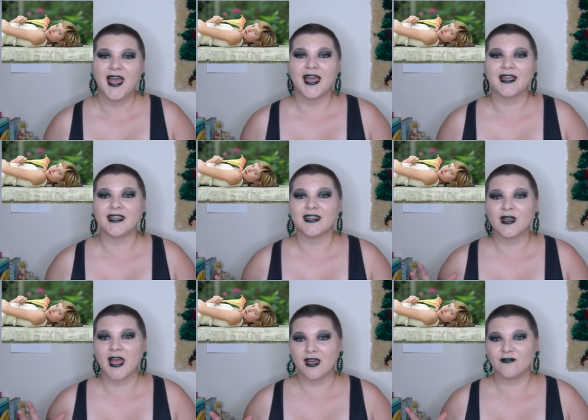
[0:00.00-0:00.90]
and can
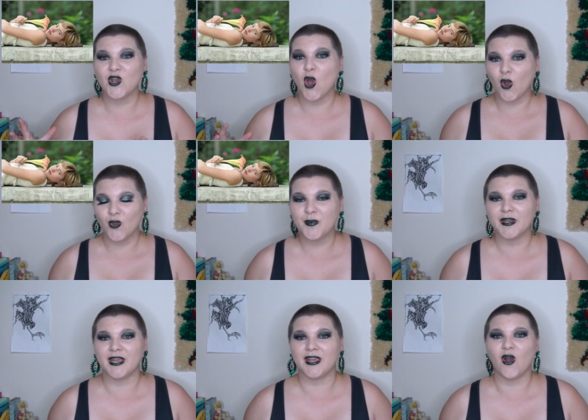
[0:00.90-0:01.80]
have an
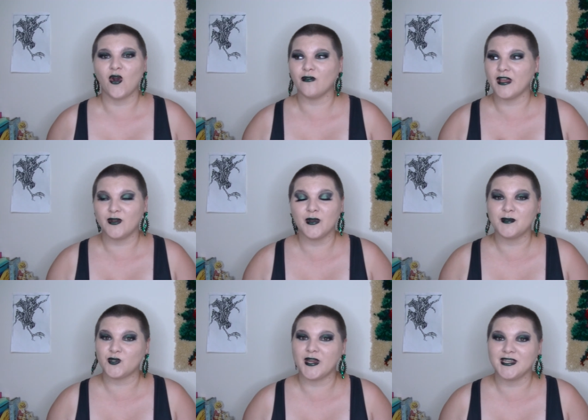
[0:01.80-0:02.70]
opening of anywhere
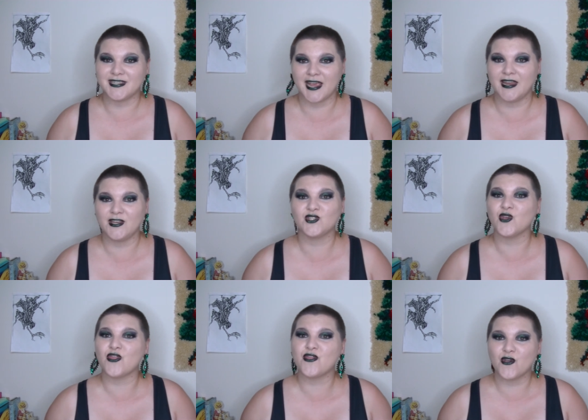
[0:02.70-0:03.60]
between 10 to
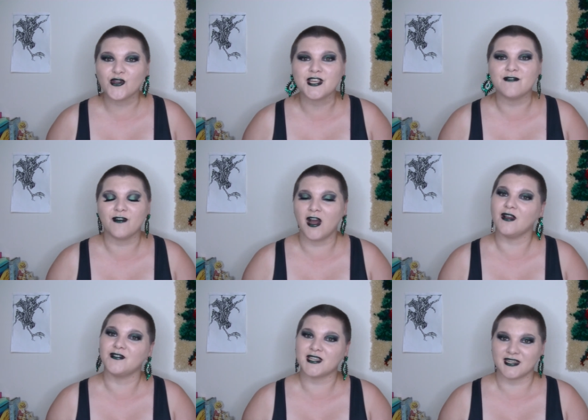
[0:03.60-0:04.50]

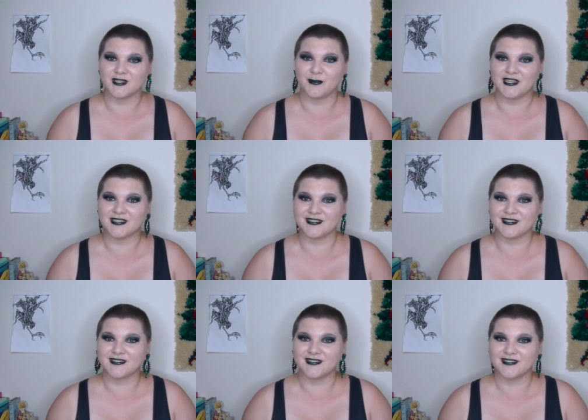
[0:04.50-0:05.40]
35
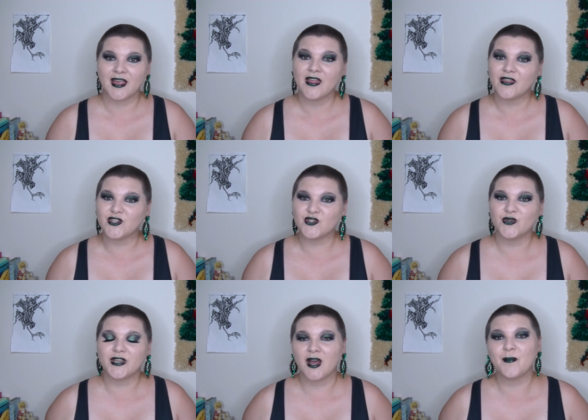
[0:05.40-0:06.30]
centimetres. They do
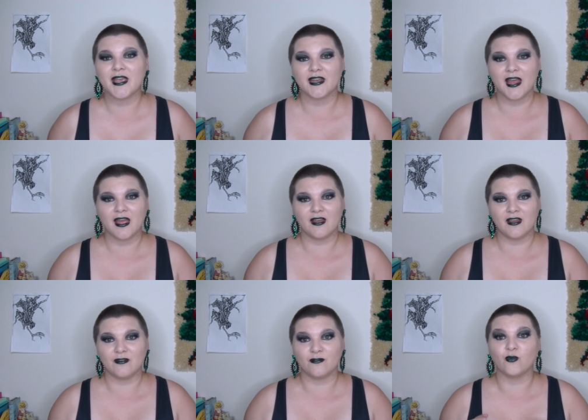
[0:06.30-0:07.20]
come in
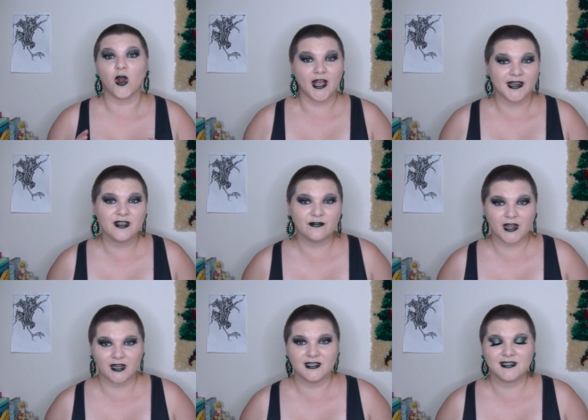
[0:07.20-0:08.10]
a variety of
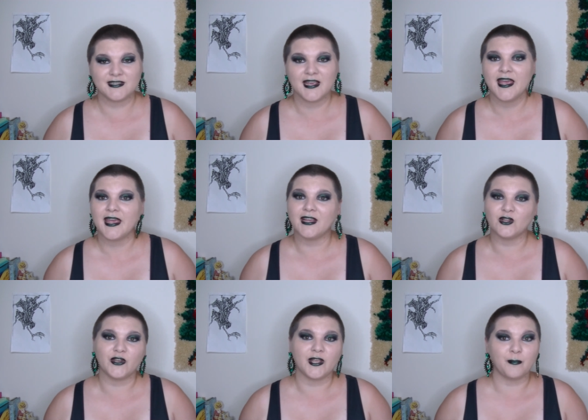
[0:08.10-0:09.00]
colours,
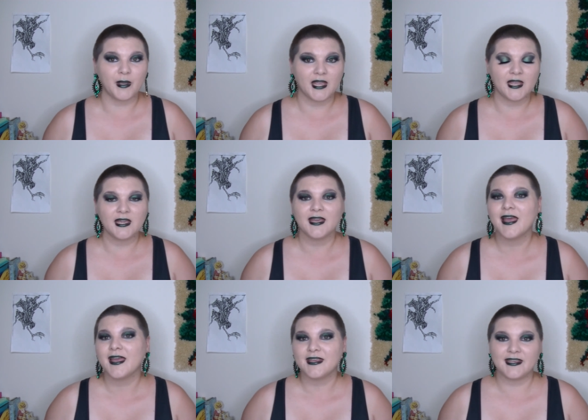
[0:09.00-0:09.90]
including pink,
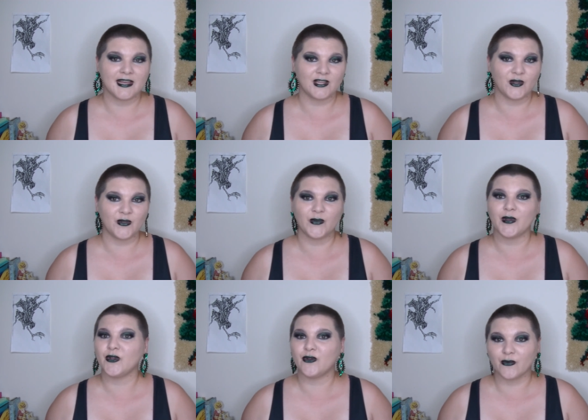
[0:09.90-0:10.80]
yellow,
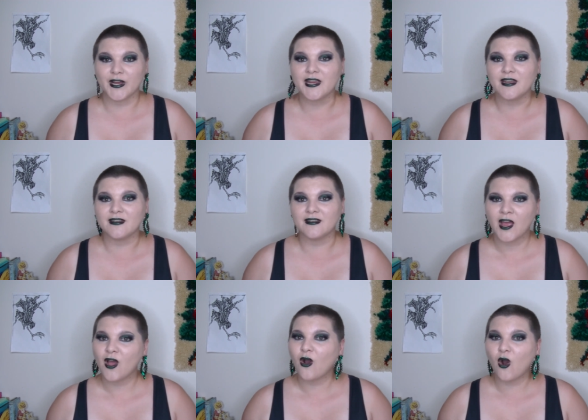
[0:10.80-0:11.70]
green,
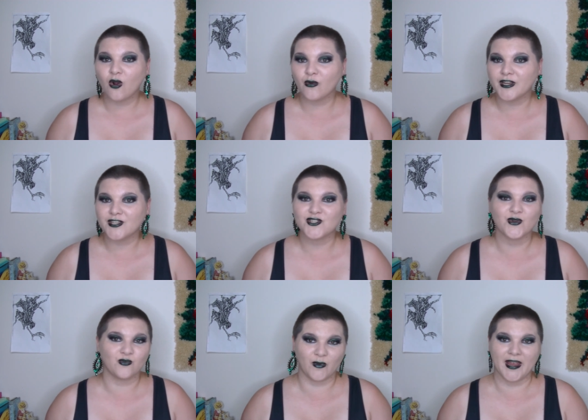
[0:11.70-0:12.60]
orange,
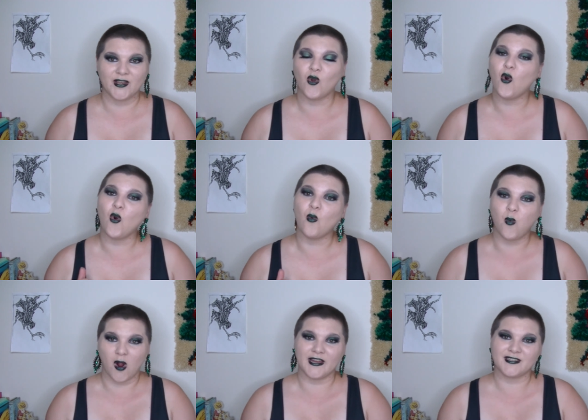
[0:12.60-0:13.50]
red or
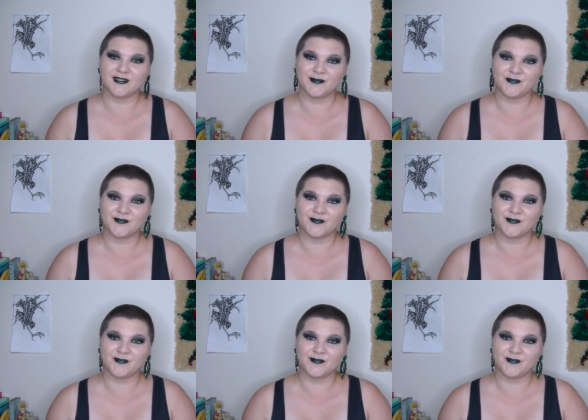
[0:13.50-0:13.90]
white.